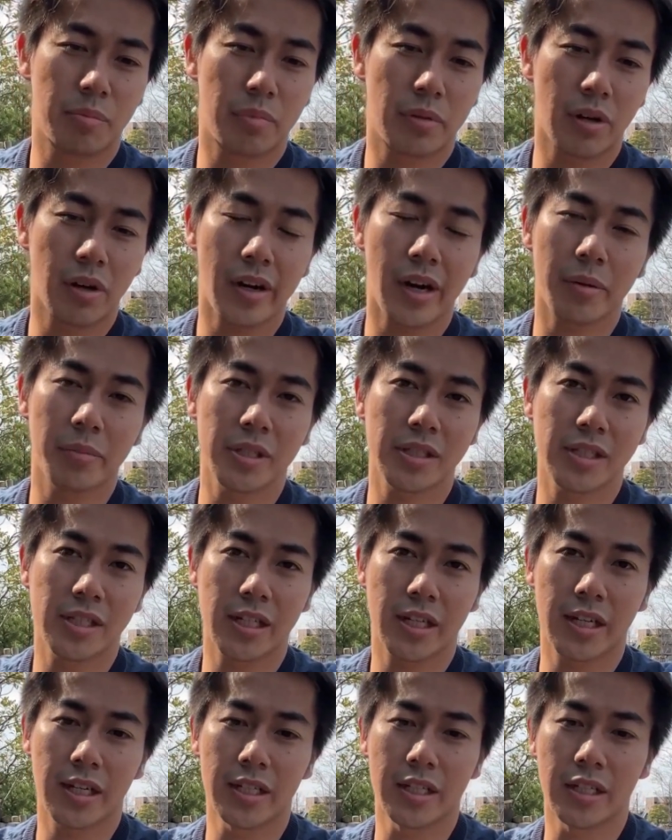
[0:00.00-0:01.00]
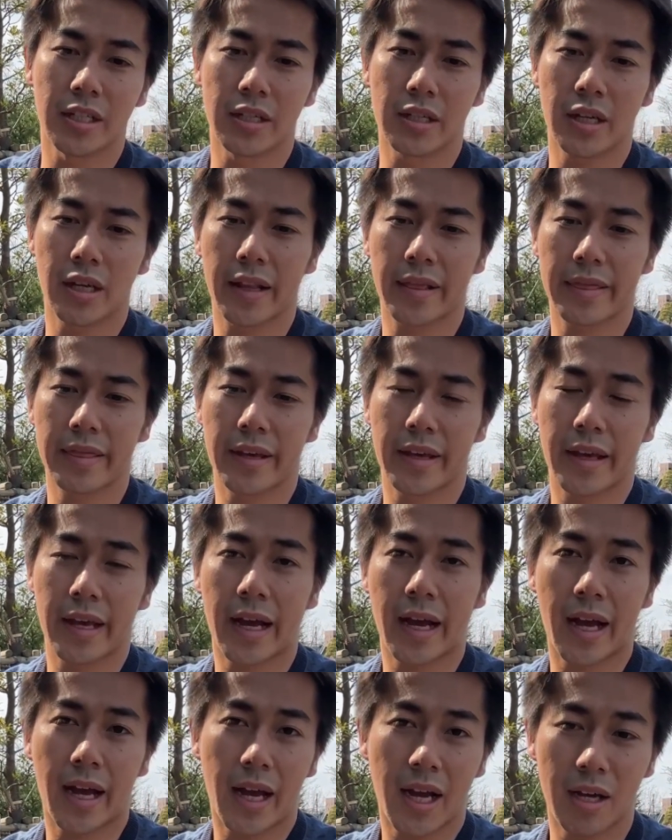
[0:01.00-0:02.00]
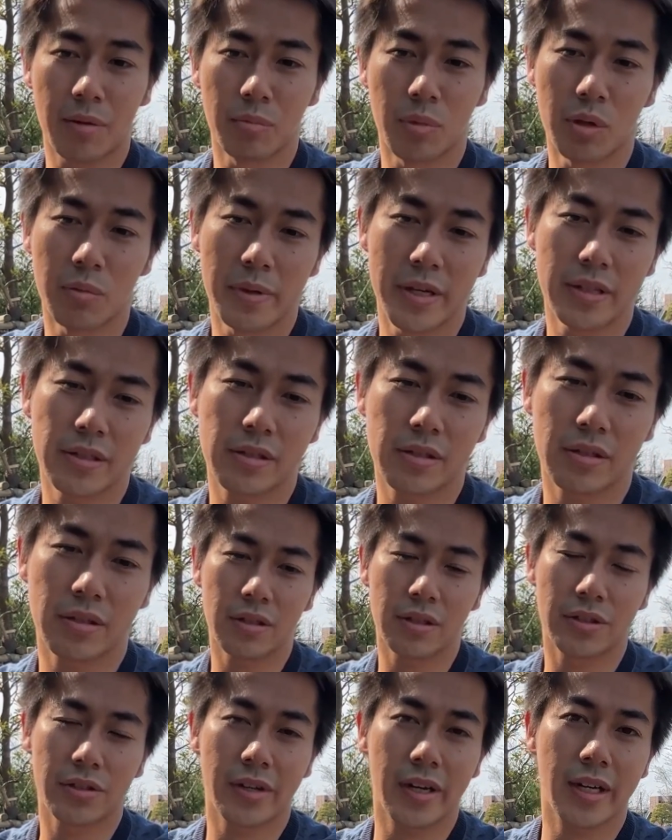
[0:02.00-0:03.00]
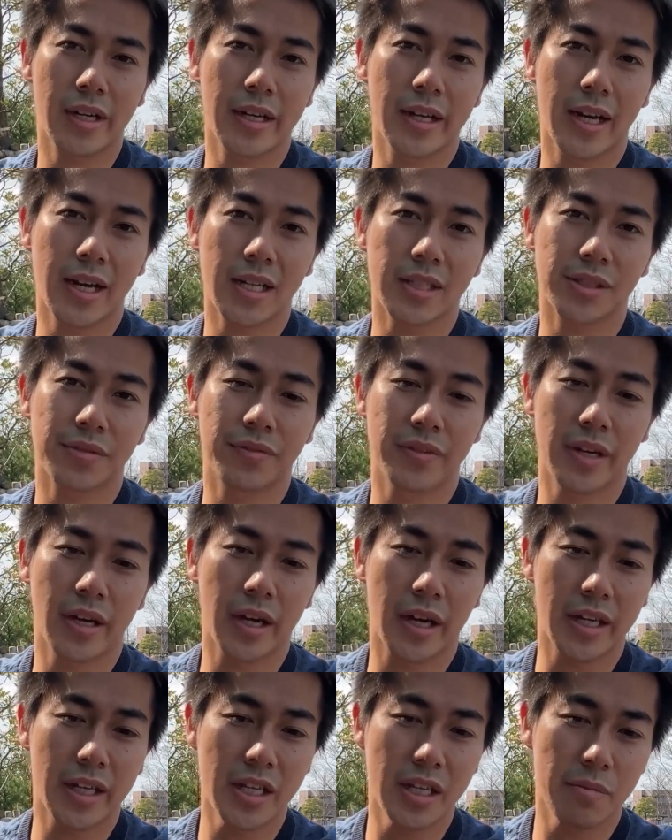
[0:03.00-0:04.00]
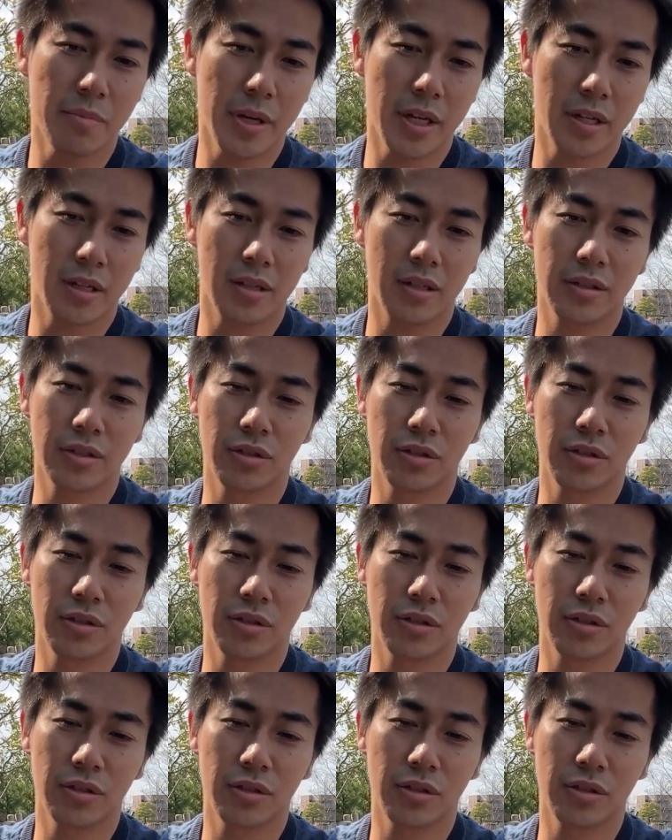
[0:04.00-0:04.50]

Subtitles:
programmatically at their aha moments or directly ask via email,